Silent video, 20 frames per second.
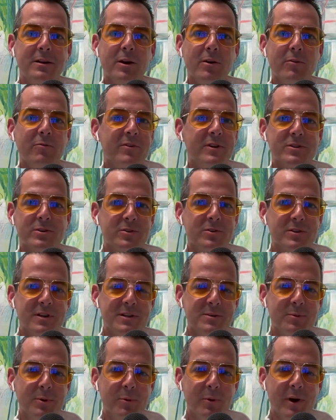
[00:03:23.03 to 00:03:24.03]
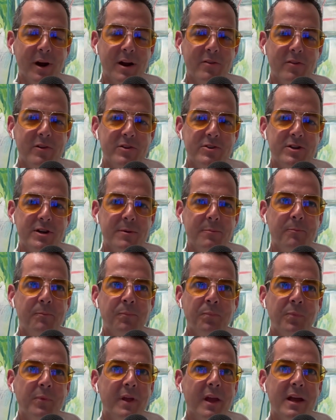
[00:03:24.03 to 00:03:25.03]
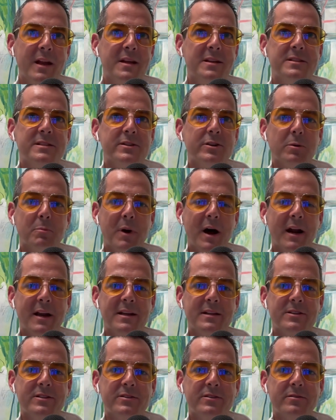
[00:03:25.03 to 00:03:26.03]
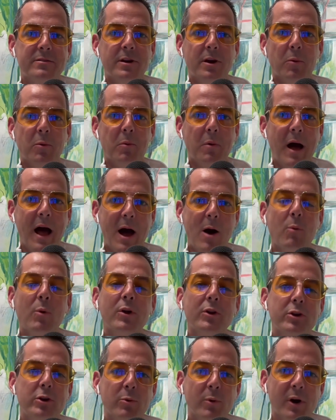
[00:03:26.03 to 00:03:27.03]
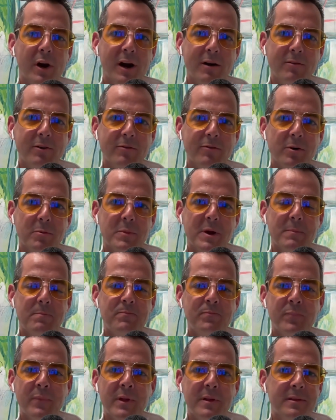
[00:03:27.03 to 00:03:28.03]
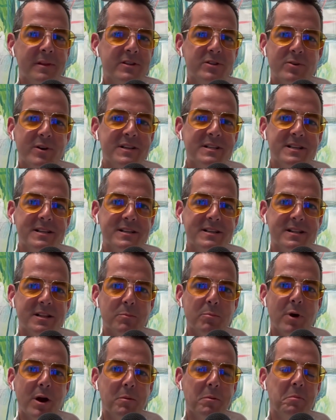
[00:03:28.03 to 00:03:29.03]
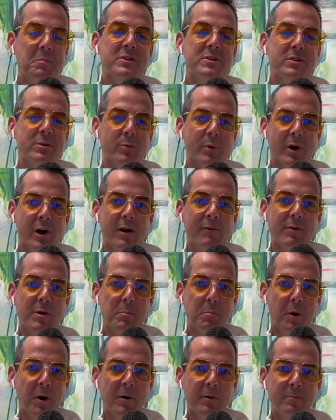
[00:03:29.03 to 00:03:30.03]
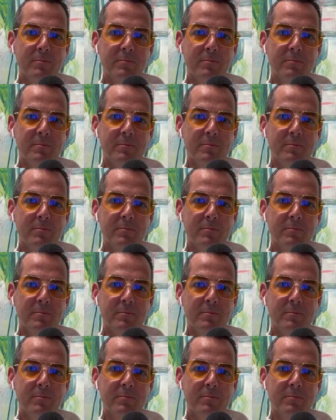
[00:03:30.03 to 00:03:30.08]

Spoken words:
Physical stress when you work out in the gym, and it's your body's. How well do you recover from it? The stress isn't the problem; it's the recovery part.